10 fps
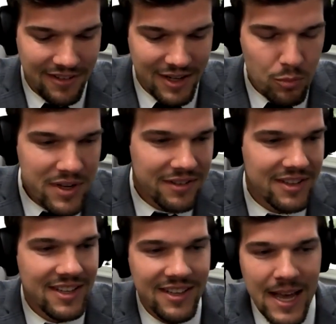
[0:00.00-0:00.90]

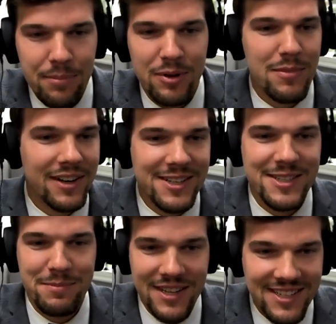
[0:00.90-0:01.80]
weekly capital markets
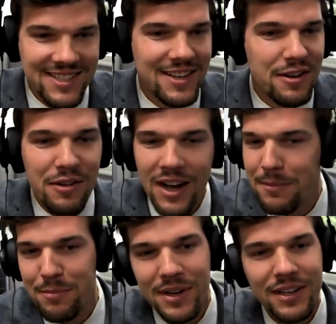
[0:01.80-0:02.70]
updates know, I'm
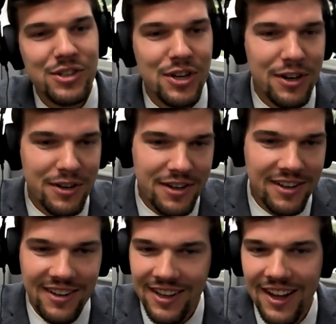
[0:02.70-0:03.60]
a big chart
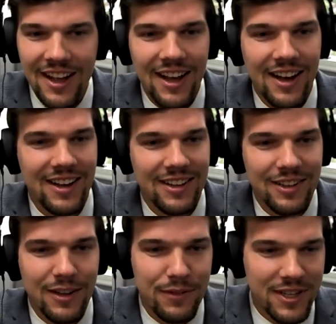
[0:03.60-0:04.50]
nerd.
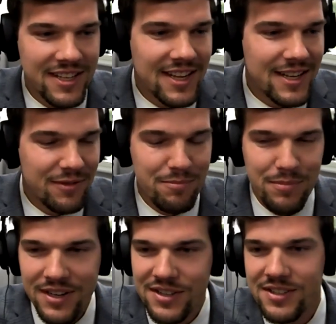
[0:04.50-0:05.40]
Love looking at different
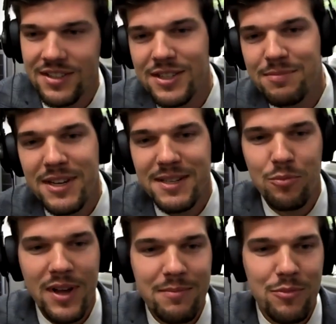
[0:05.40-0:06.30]
pictures. It just makes
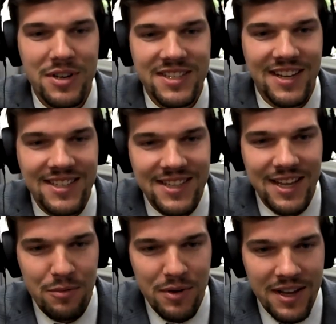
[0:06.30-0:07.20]
way more sense
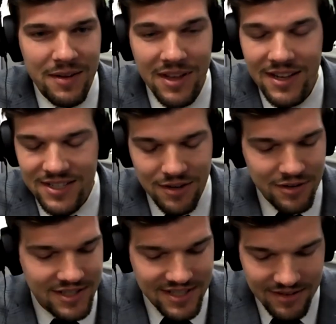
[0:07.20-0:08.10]
that way. And so
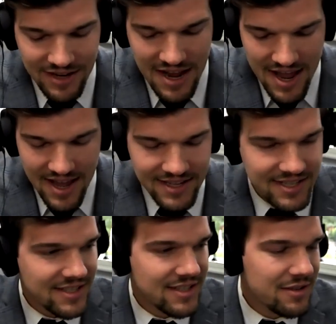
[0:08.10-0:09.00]
as
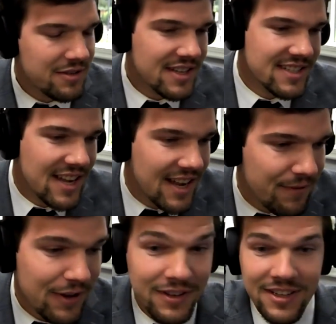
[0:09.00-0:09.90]
soon as I
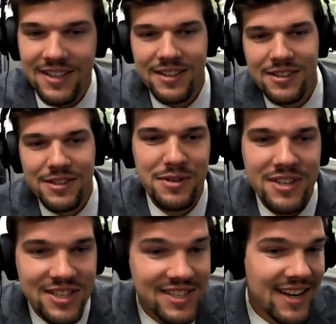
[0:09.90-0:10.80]
fell into the industry,
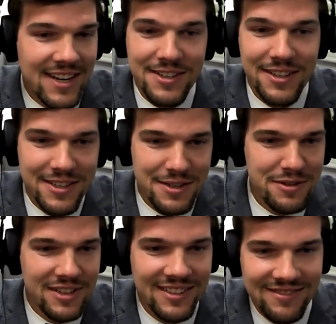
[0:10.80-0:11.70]
just kind of took to
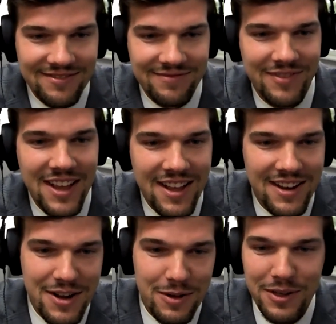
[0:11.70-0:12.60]
it and
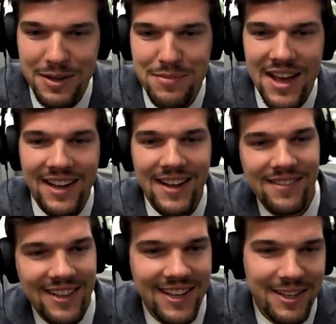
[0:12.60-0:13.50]
no looking back
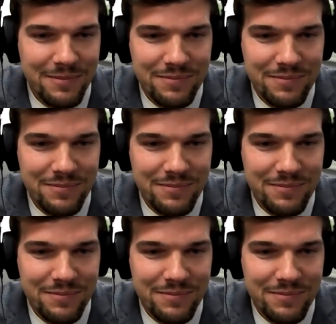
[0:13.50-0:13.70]
after that.